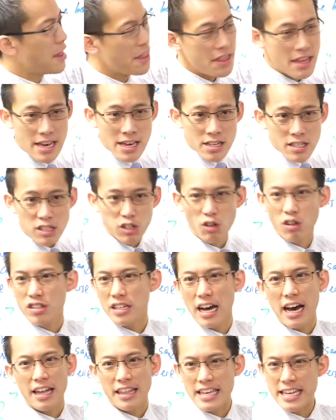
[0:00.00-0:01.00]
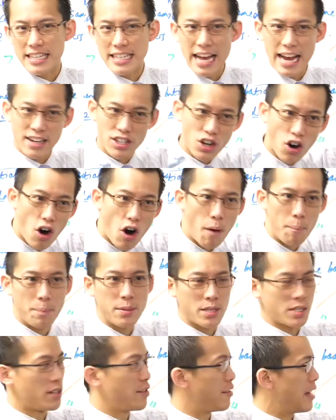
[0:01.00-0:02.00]
These laws are the exact
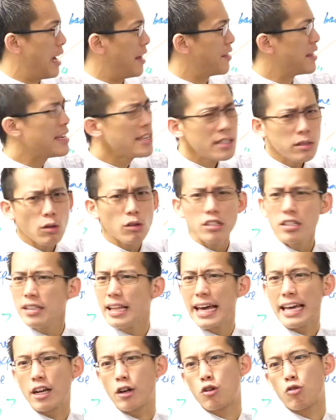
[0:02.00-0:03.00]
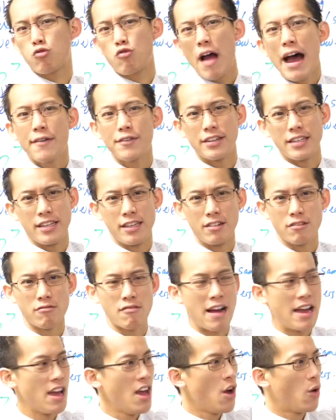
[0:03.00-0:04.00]
opposite of that. These laws are like gravity,
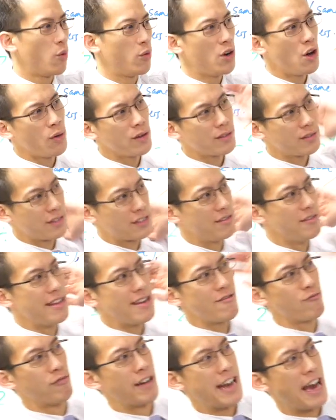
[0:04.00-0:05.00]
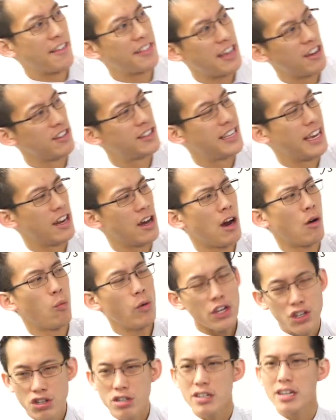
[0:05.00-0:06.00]
right? No one went out there and said, oh,
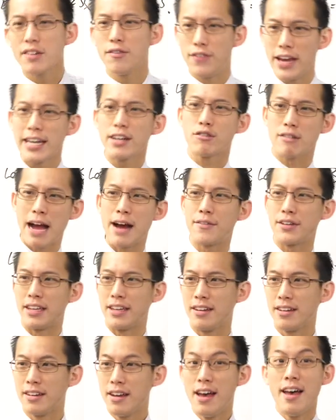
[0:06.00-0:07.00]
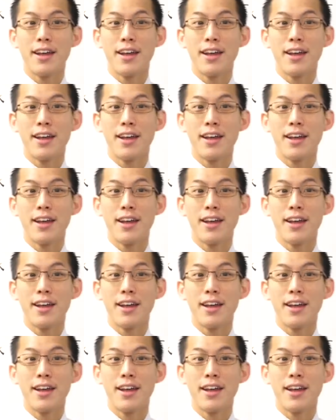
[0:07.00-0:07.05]
we should invent gravity.